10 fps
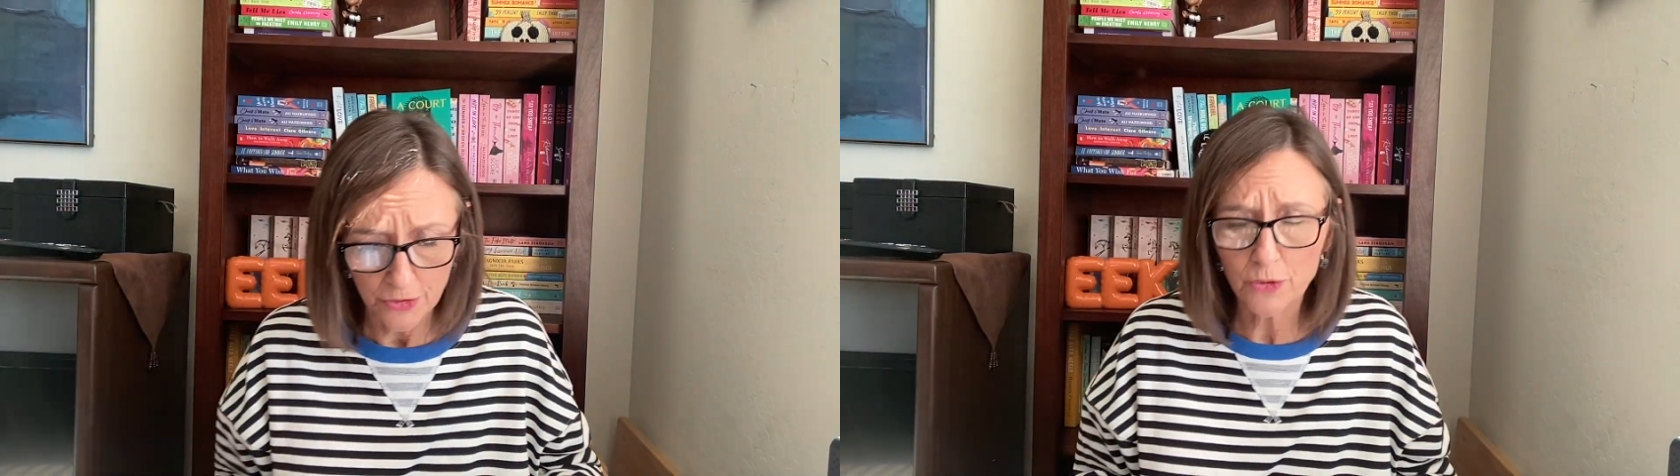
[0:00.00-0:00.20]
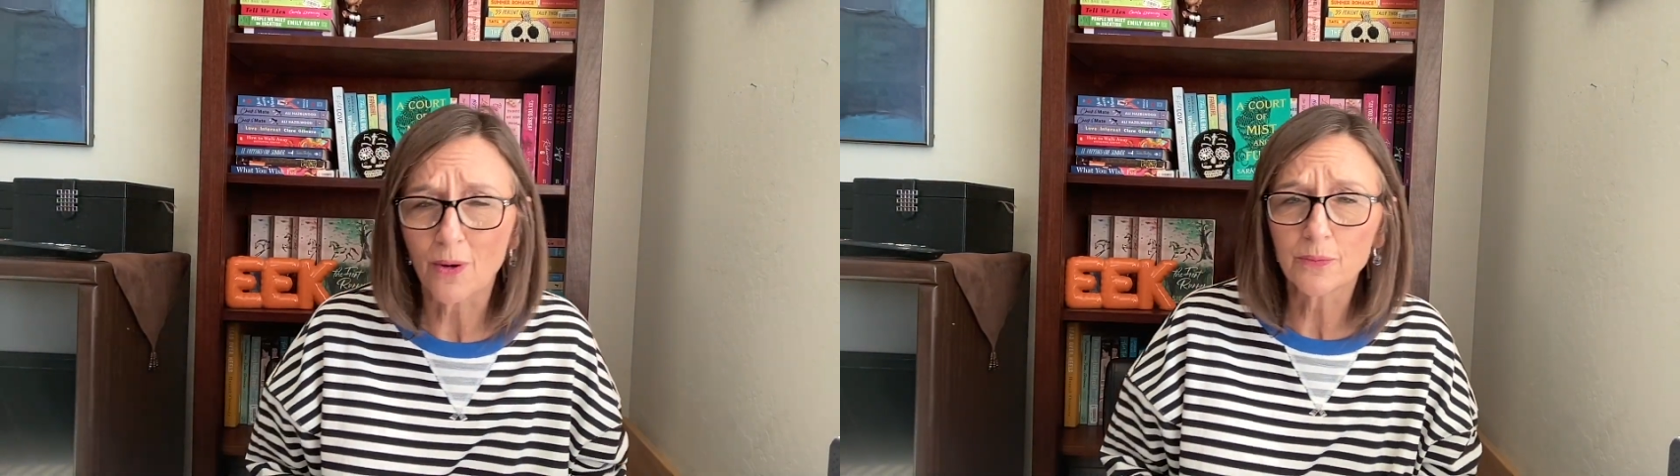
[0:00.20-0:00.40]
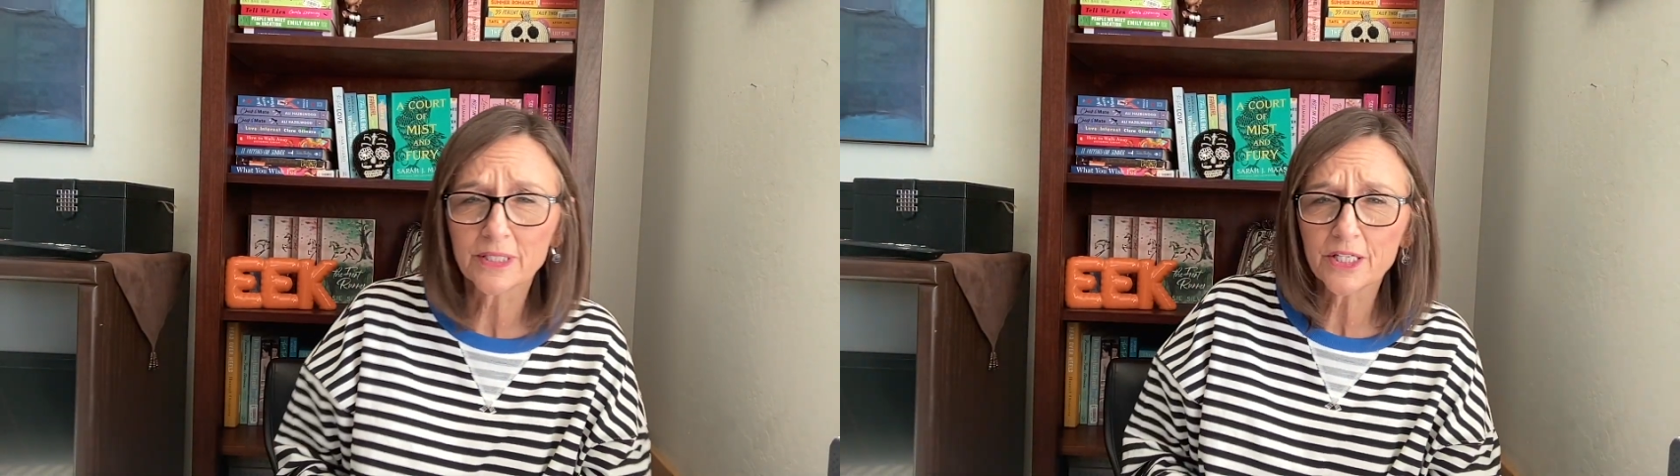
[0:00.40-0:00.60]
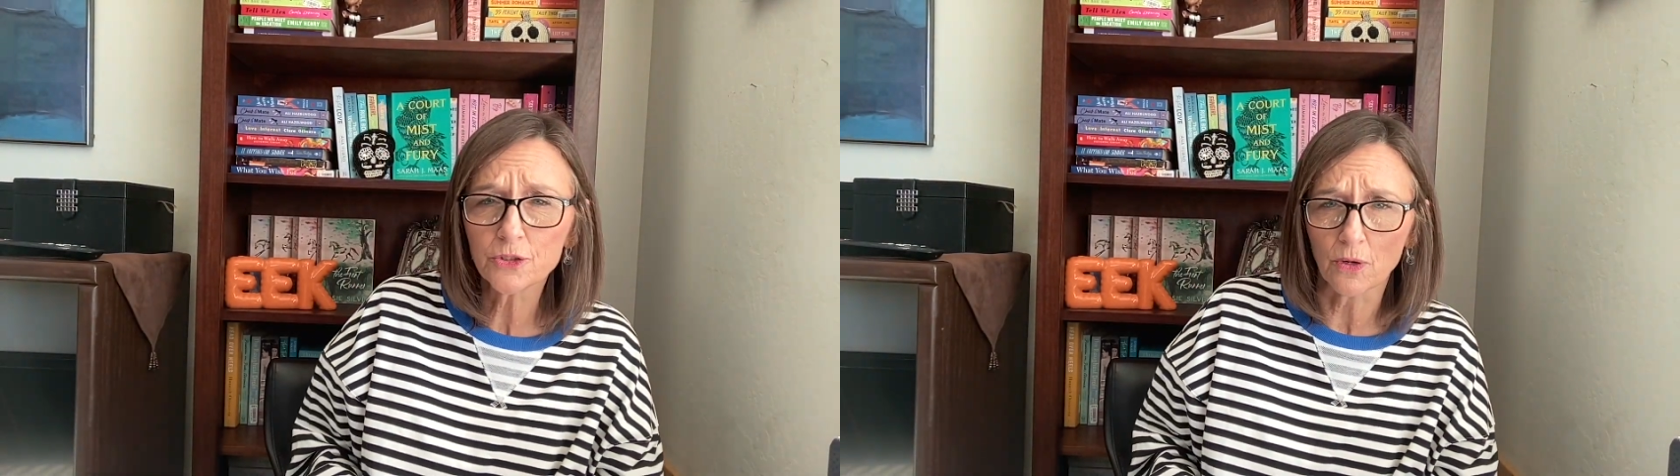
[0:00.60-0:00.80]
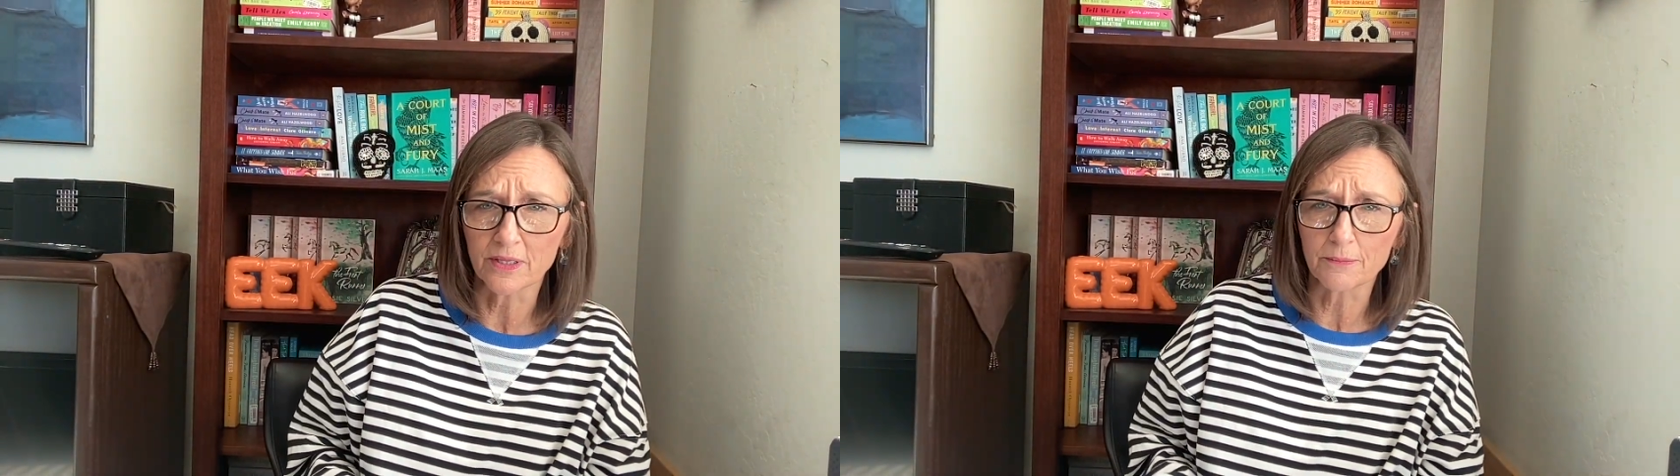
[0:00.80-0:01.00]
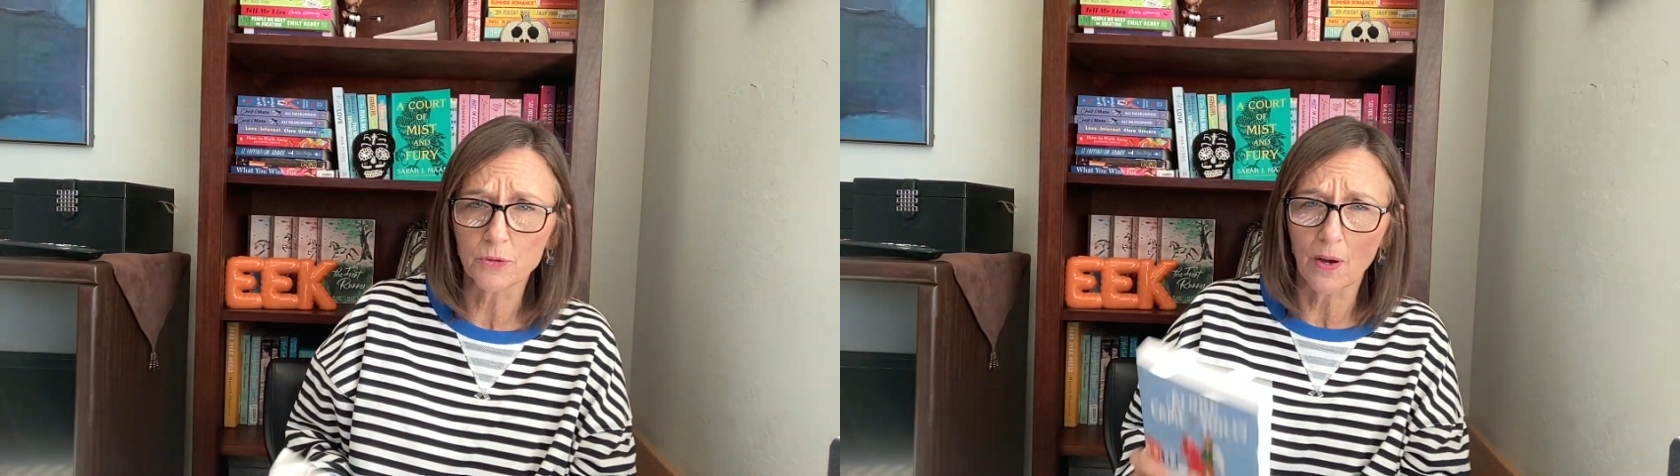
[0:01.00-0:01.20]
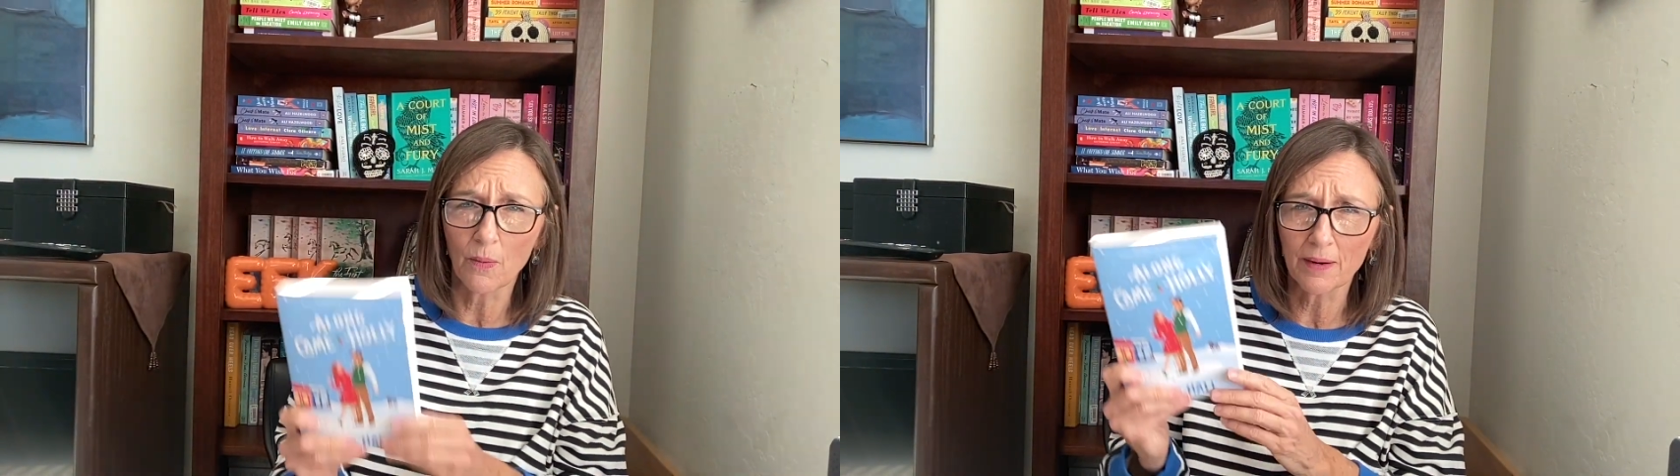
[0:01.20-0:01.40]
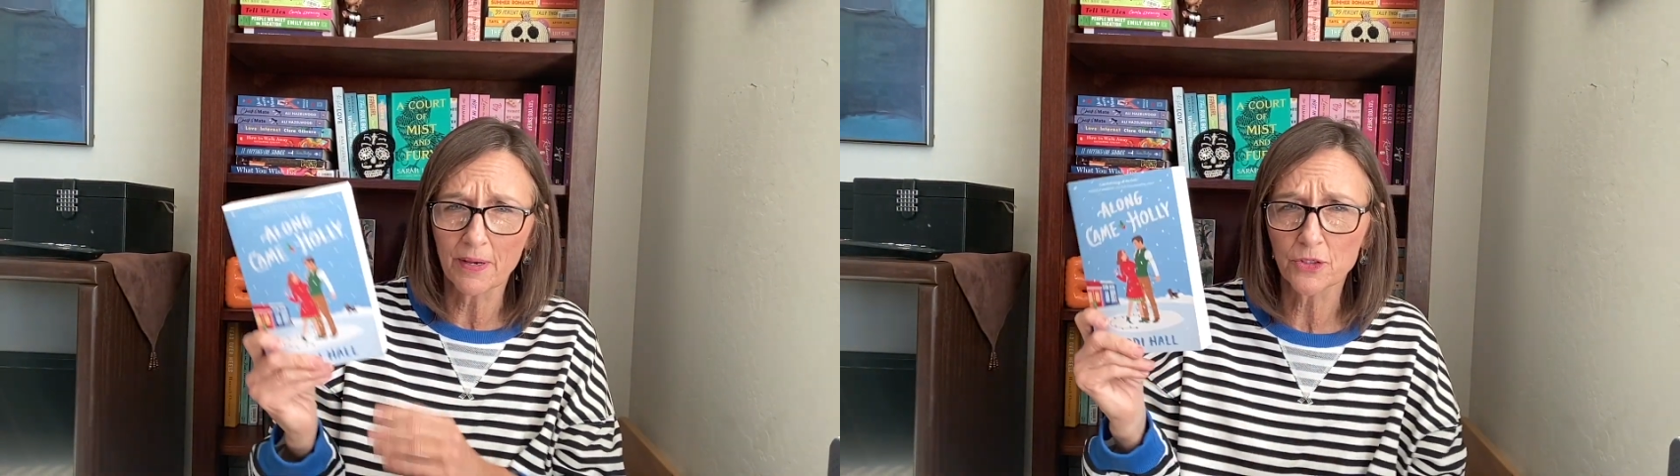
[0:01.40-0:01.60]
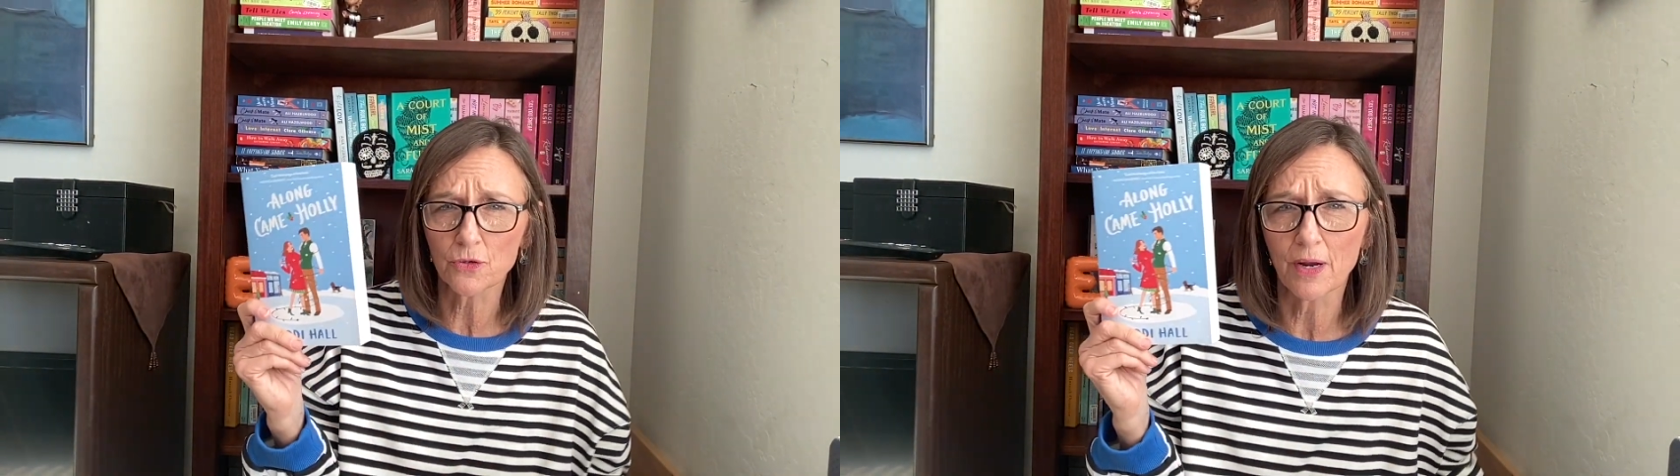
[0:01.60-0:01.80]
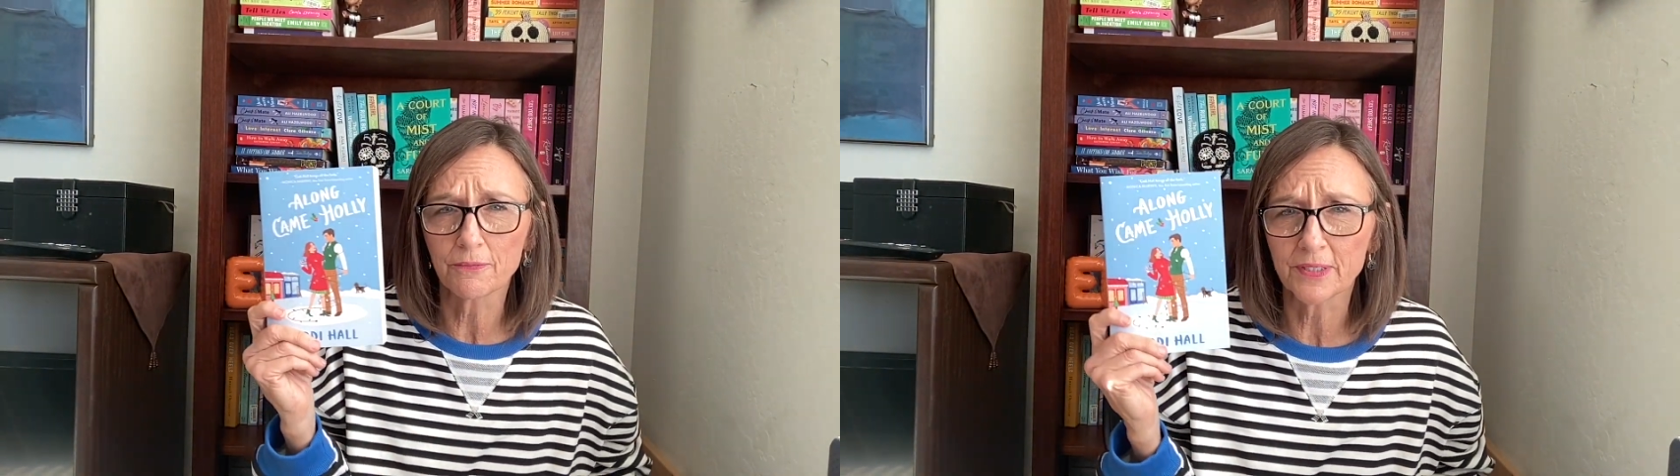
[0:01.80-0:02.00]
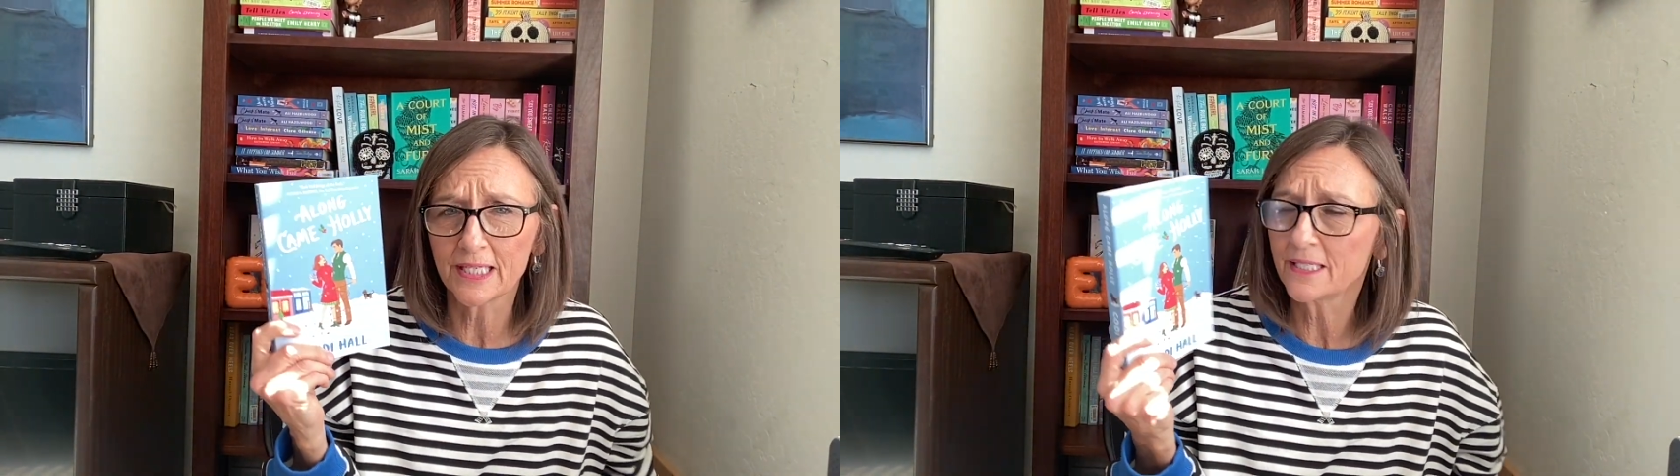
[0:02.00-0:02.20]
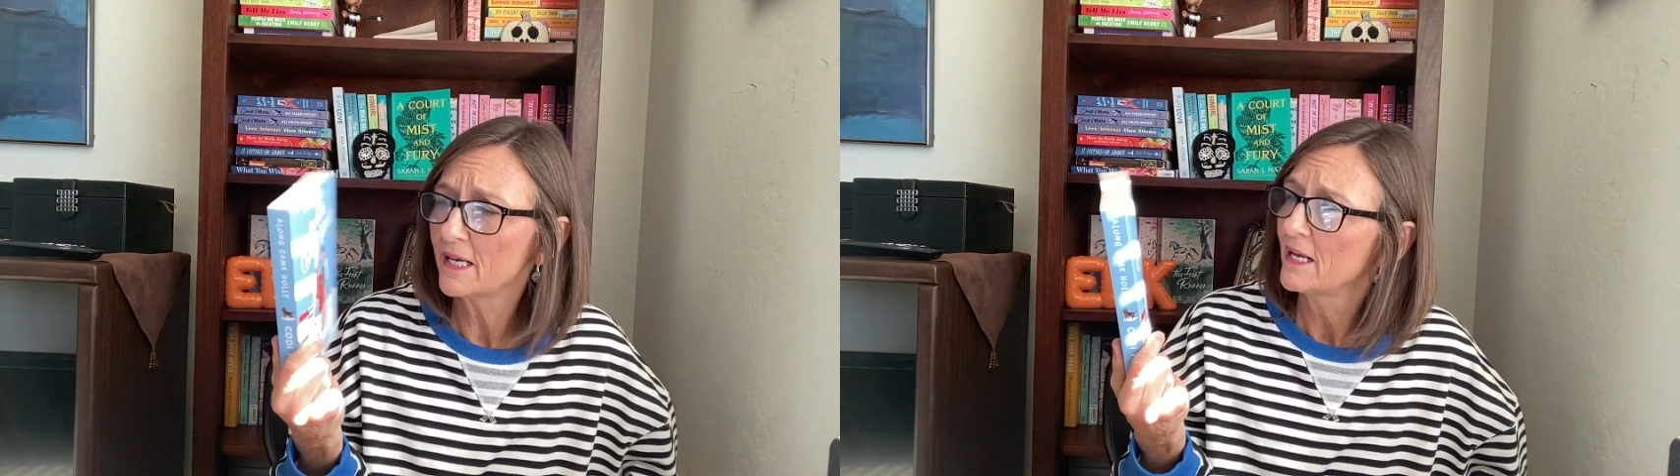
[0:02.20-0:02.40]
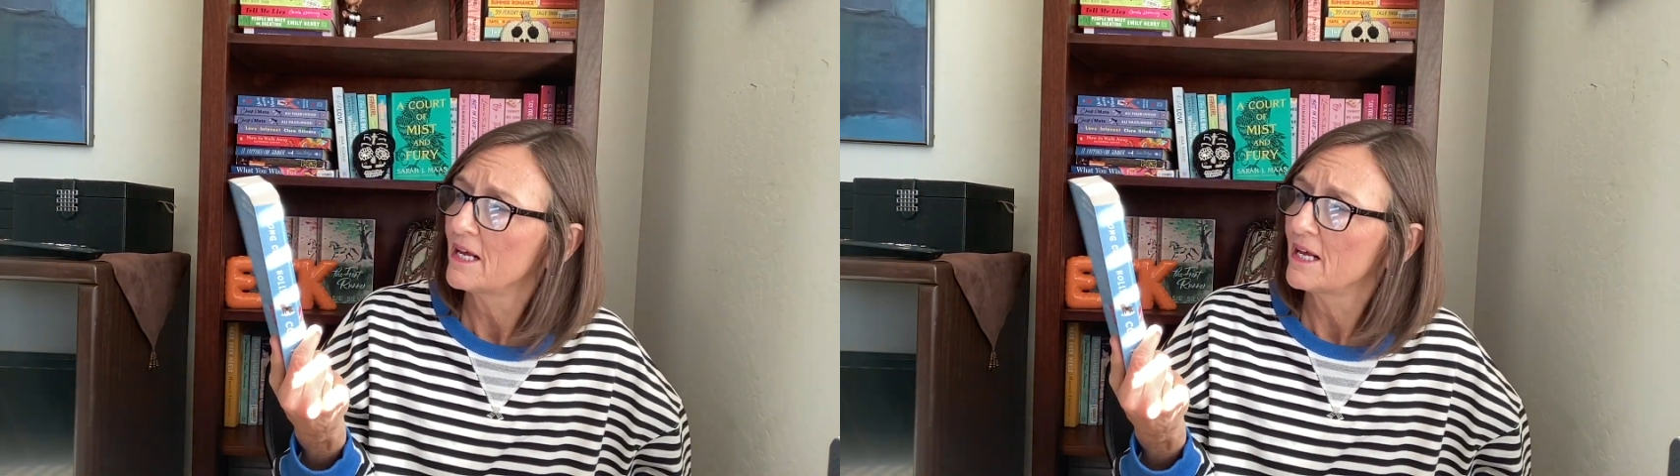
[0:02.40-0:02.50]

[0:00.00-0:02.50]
So I really enjoyed them. So I want to make sure I read